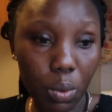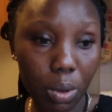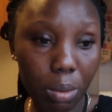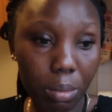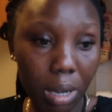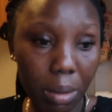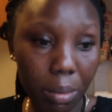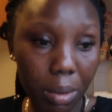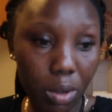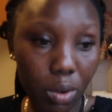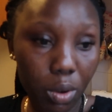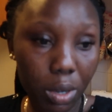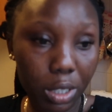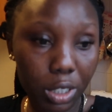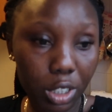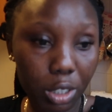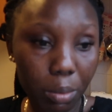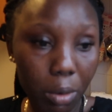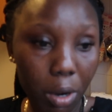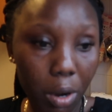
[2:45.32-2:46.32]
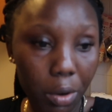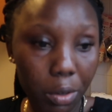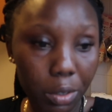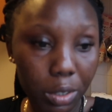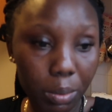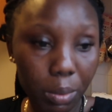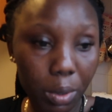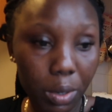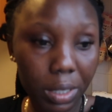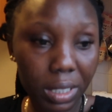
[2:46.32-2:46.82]
we might be going
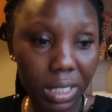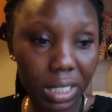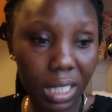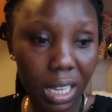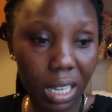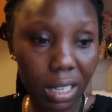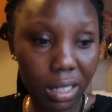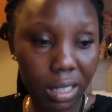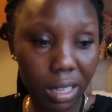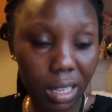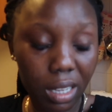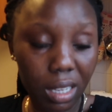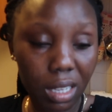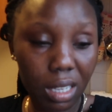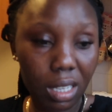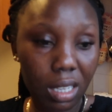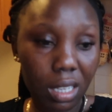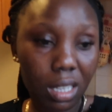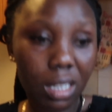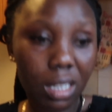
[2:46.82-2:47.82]
tomorrow. Tomorrow is Saturday,